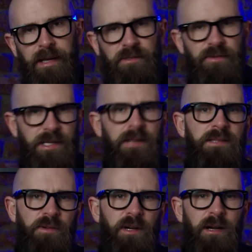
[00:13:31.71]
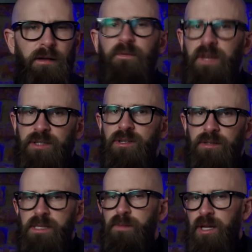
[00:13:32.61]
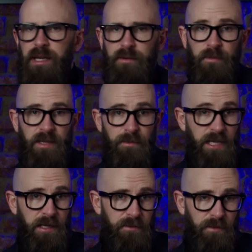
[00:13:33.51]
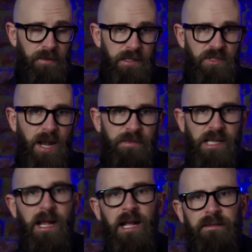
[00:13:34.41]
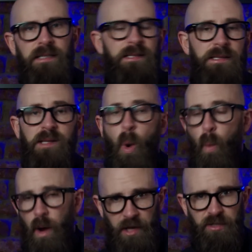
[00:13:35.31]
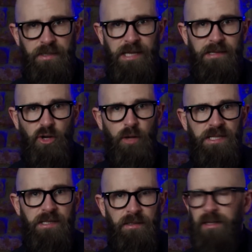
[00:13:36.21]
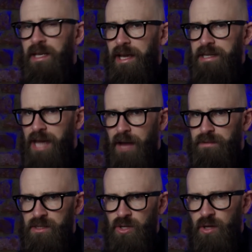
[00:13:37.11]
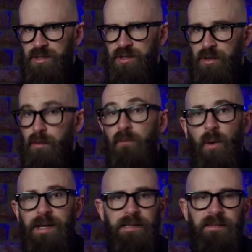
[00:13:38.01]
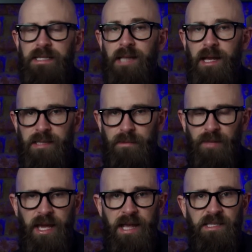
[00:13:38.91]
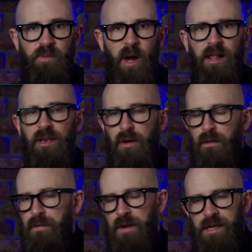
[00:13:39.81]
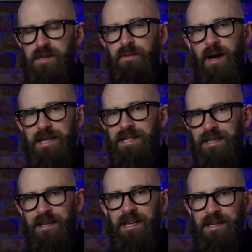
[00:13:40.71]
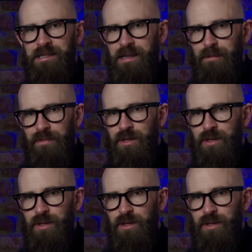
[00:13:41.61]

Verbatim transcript: Now, to return to our fictional spy from the beginning of the first chapter, this is 100% an obstacle it'd have to dodge through, avoiding the slicing blades while fist fighting some